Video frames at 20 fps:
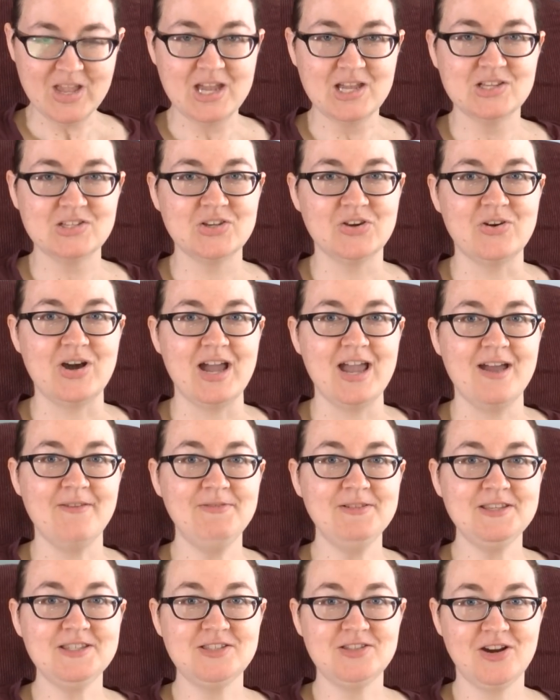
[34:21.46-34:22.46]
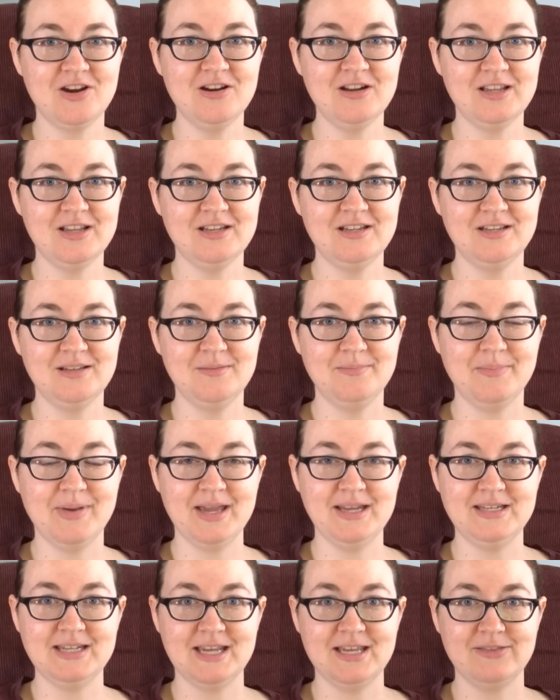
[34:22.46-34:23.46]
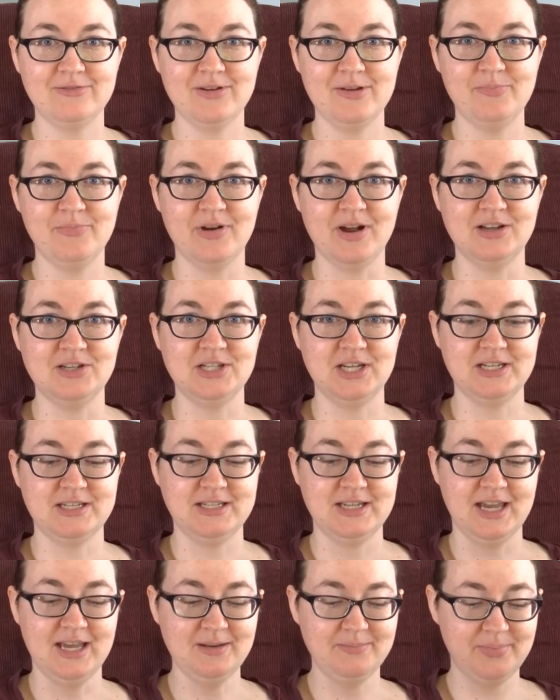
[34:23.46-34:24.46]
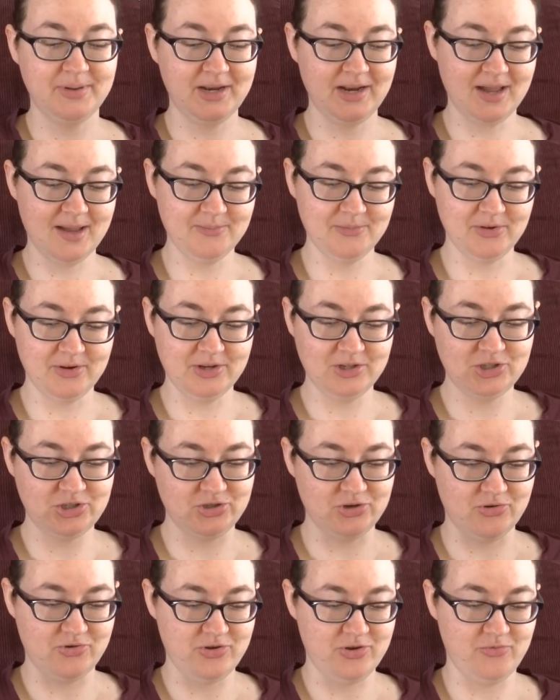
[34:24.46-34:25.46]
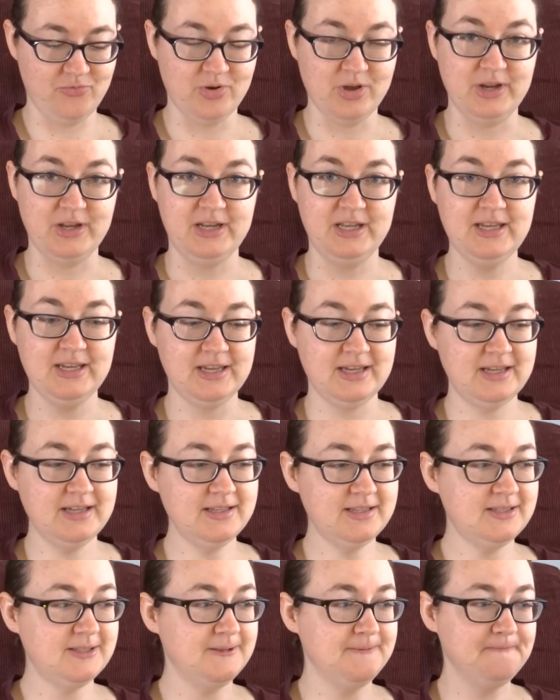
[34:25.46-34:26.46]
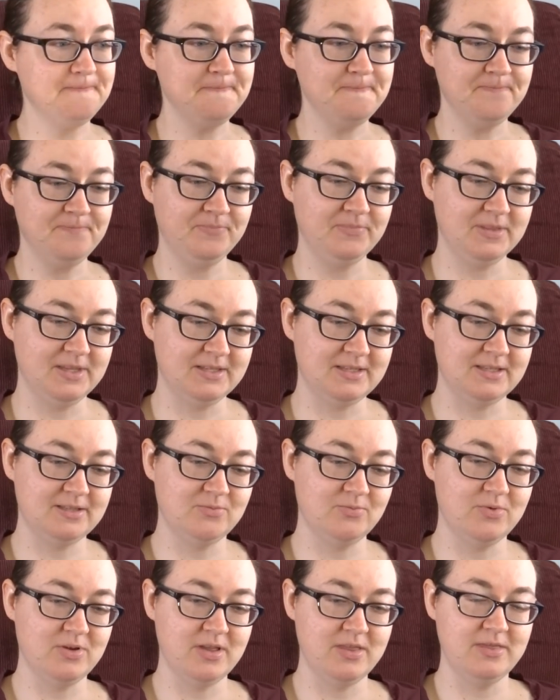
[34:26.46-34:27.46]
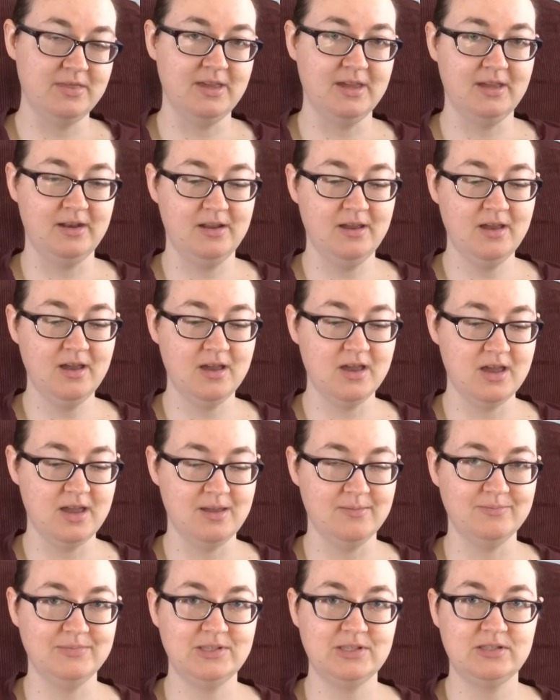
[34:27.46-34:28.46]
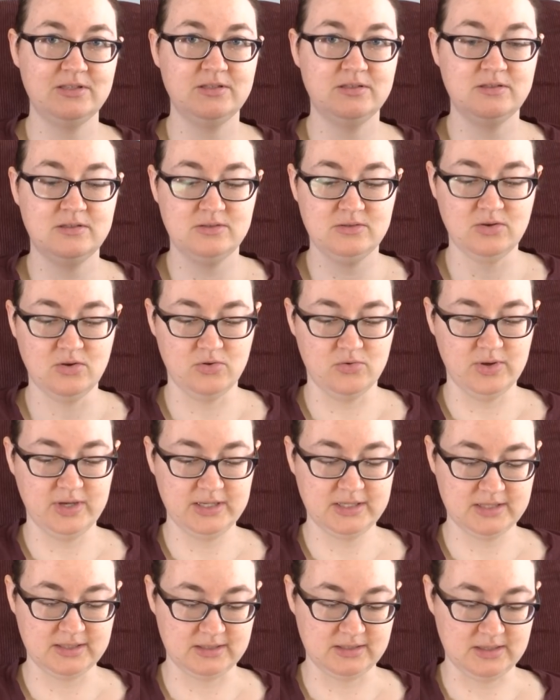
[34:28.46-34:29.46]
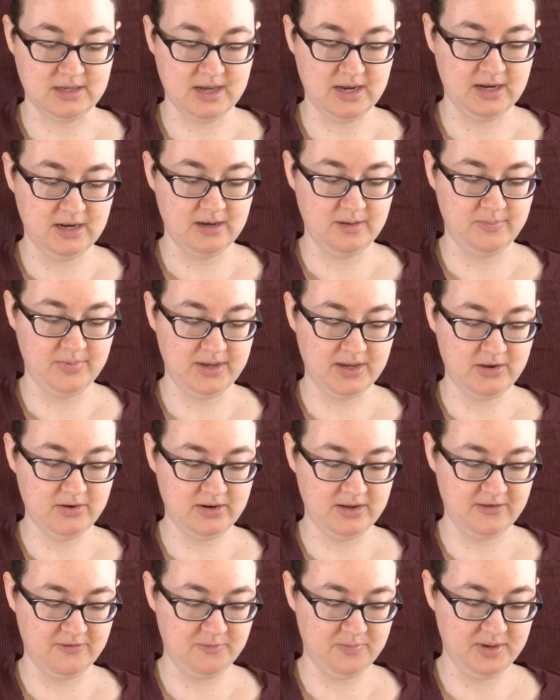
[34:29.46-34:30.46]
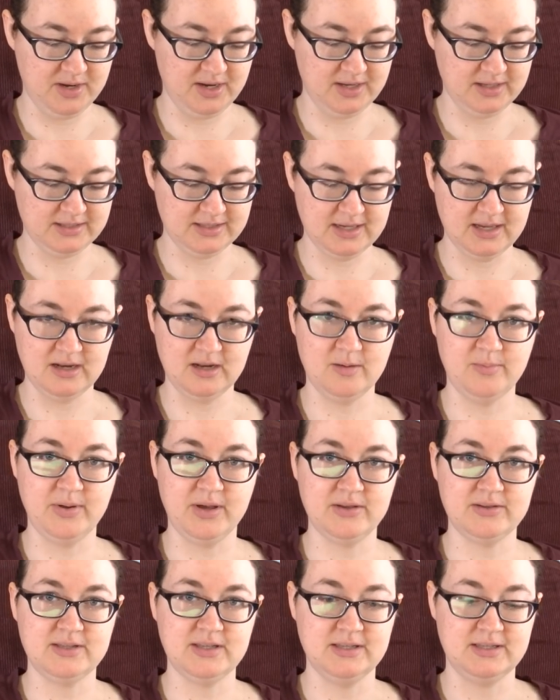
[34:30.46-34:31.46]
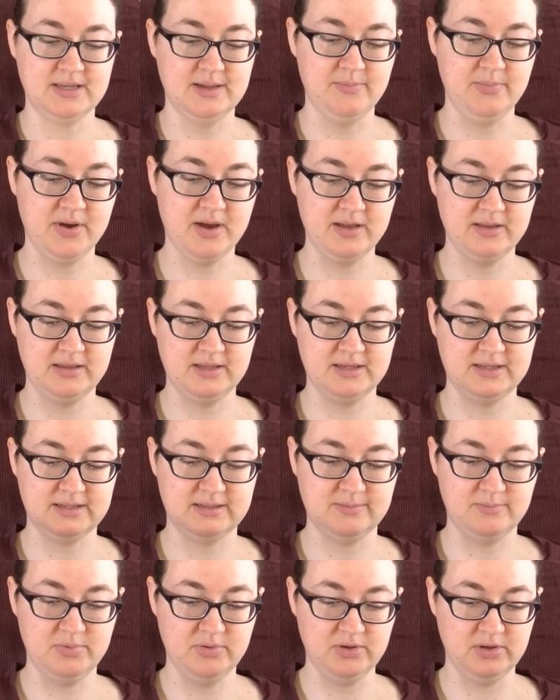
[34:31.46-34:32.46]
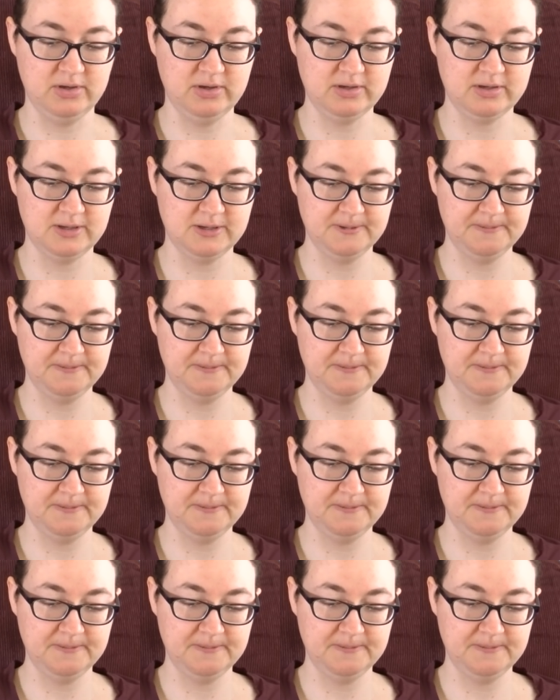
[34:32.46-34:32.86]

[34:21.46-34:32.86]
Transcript: So I haven't started my day 3 project yet, but I'm going to show you what it is. This is one that I'm so excited about. I've been excited about since I bought this book.